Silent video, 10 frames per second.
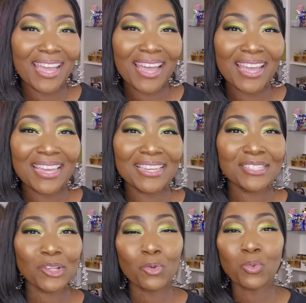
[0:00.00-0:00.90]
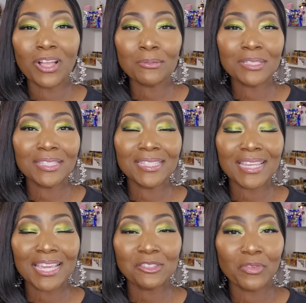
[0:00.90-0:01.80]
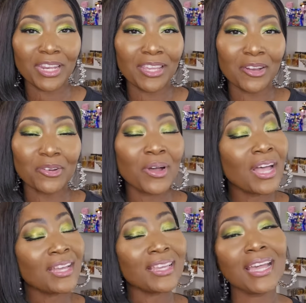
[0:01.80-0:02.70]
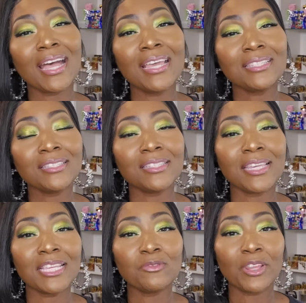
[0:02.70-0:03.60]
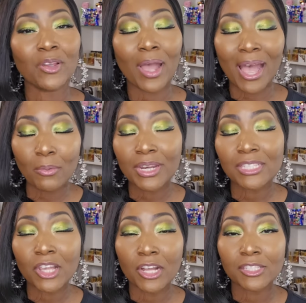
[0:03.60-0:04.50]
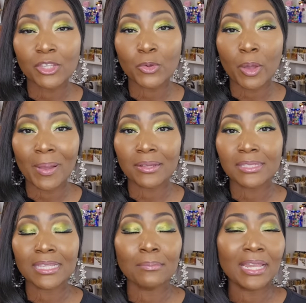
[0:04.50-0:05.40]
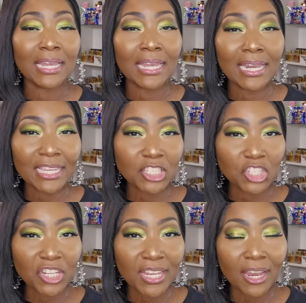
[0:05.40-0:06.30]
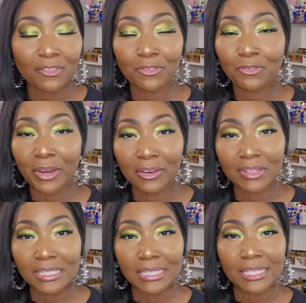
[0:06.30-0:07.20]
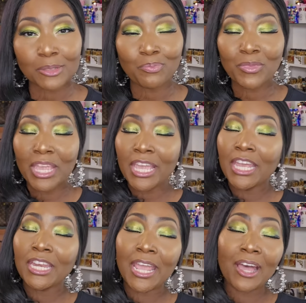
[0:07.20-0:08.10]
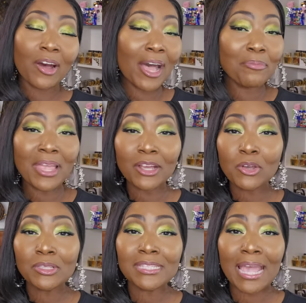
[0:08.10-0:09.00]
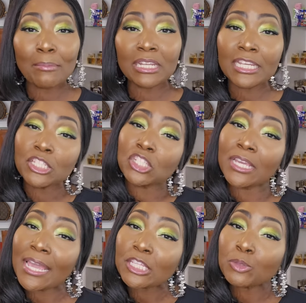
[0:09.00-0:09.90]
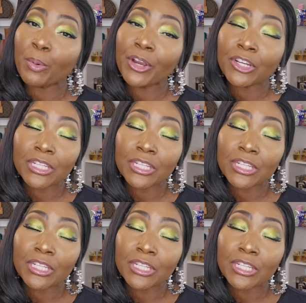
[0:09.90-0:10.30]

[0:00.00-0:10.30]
guys, welcome to today's video. Guys, in today's video, I wanna talk to you about some lychee fragrances. Now, I'm not gonna say I'm a lychee expert,